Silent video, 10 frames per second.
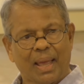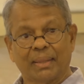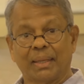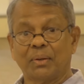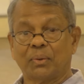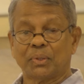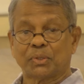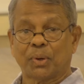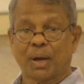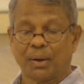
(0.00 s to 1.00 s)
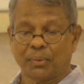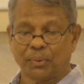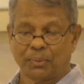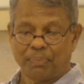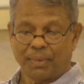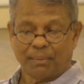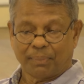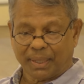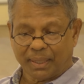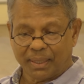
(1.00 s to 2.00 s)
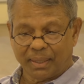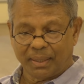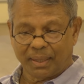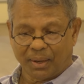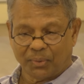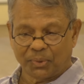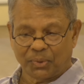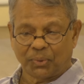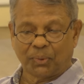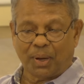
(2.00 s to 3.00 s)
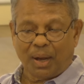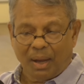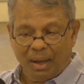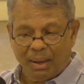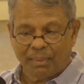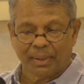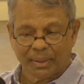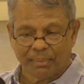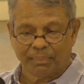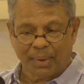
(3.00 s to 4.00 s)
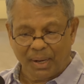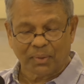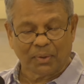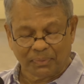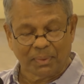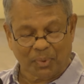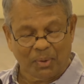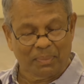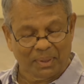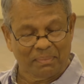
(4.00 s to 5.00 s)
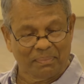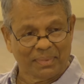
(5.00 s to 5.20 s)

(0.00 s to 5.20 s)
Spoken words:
And then also how, particularly how you are part of the problem.